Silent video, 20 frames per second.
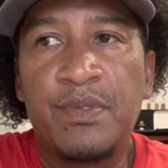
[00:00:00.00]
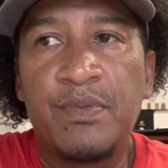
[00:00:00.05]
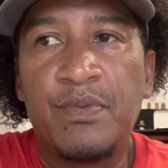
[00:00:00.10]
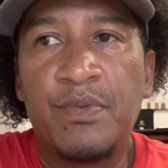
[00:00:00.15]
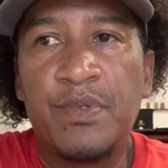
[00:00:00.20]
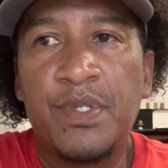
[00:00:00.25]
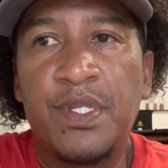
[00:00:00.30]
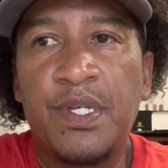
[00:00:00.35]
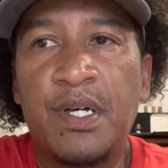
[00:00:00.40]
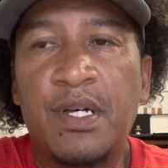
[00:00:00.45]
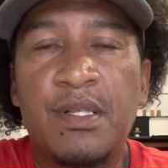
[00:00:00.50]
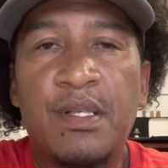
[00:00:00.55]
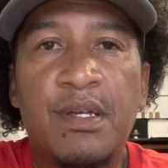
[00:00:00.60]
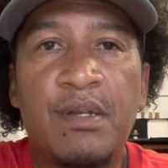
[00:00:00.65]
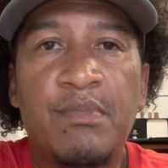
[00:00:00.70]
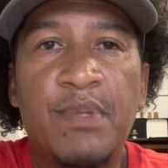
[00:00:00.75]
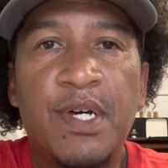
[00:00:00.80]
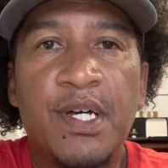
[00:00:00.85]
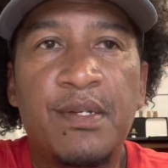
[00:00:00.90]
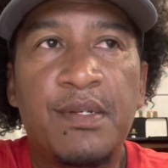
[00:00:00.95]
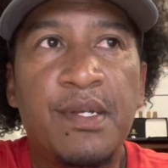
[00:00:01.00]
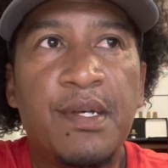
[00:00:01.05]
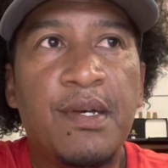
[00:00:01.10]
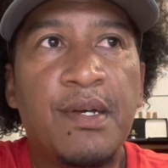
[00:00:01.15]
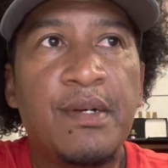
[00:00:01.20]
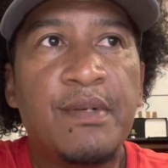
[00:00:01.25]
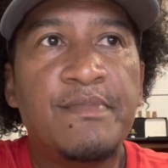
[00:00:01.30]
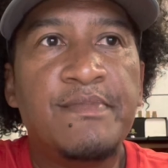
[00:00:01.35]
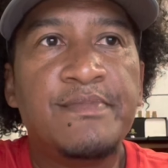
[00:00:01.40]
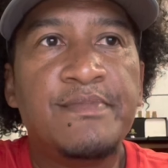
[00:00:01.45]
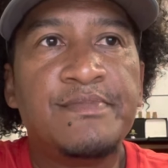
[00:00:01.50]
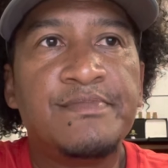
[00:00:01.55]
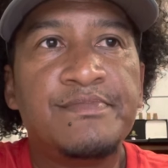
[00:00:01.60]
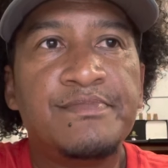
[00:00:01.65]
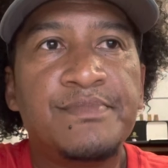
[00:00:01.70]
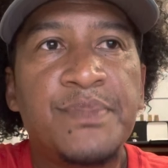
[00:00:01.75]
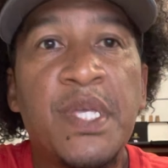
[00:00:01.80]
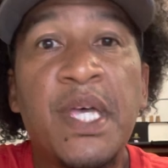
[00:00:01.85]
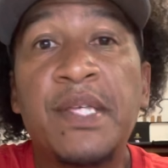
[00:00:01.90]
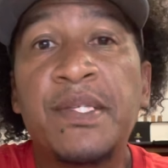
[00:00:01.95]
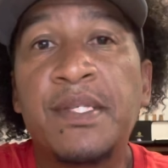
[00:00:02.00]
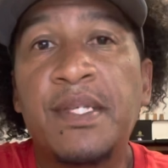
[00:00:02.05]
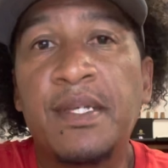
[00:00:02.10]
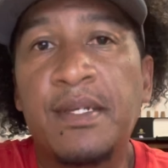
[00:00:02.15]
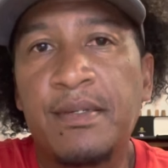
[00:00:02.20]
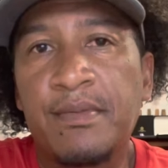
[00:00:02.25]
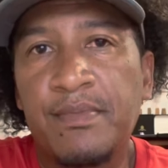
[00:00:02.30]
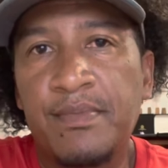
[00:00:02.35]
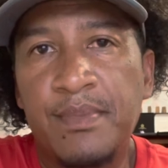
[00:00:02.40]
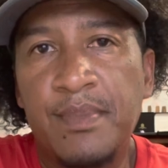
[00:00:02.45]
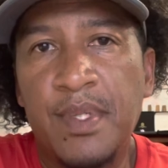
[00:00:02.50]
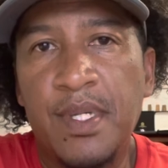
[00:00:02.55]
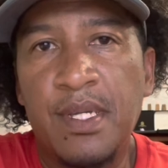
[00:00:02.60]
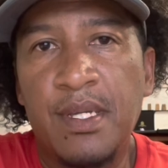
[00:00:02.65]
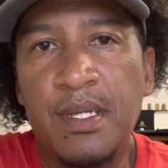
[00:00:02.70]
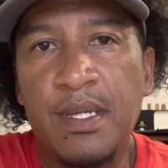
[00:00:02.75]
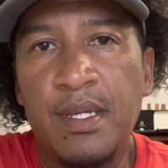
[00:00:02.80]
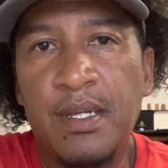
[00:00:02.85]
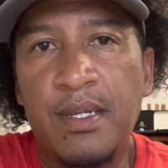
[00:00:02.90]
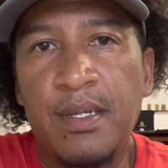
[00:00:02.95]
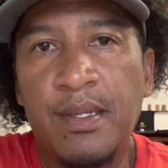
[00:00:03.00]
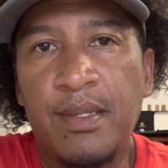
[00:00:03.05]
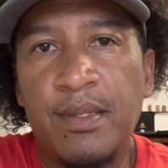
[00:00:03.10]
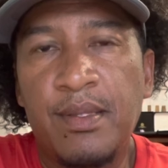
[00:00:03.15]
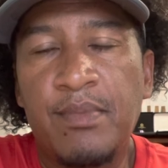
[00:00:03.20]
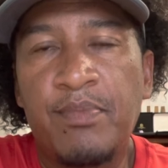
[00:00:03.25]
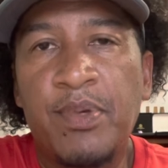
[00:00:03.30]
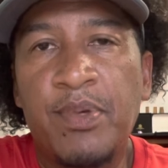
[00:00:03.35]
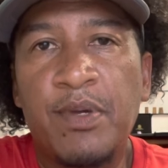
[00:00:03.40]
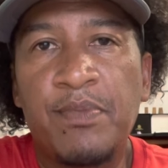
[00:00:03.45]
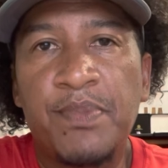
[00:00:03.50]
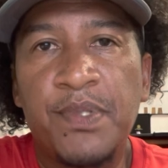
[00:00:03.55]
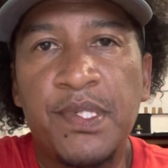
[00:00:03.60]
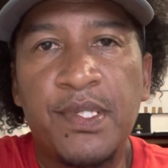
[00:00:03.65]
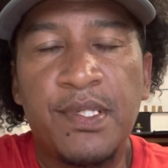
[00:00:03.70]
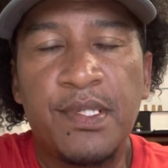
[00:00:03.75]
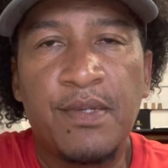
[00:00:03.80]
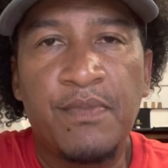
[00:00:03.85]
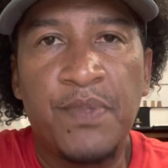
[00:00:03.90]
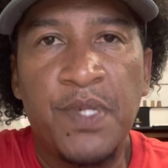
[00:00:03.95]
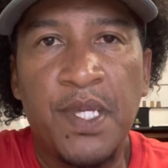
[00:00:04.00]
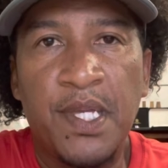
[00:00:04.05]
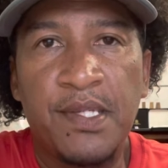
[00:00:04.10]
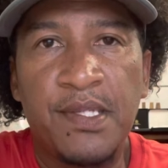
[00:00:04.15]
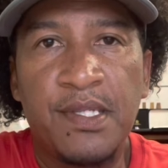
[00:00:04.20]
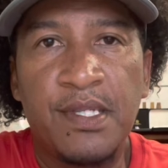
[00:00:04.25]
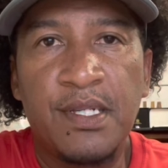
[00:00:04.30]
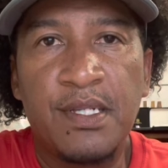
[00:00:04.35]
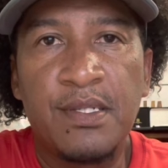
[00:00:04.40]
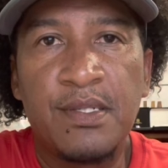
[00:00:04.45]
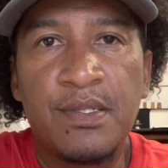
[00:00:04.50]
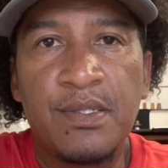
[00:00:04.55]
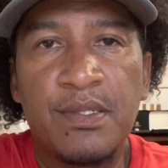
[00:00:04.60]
We talk a lot about testing and the purposes of testing.